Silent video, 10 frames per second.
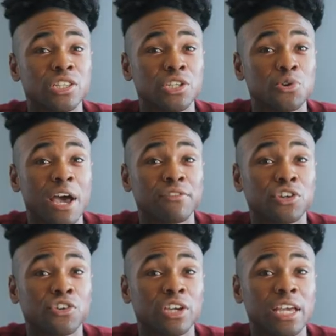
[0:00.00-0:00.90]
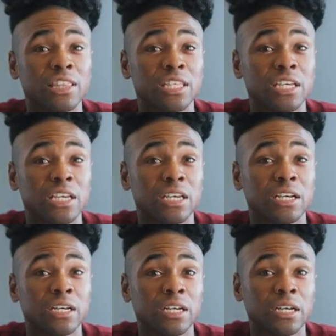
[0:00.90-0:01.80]
then you have to create the
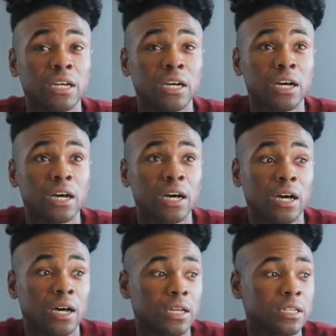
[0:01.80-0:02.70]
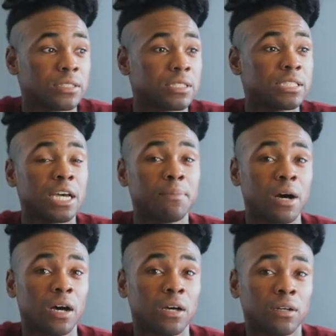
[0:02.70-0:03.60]
stigma.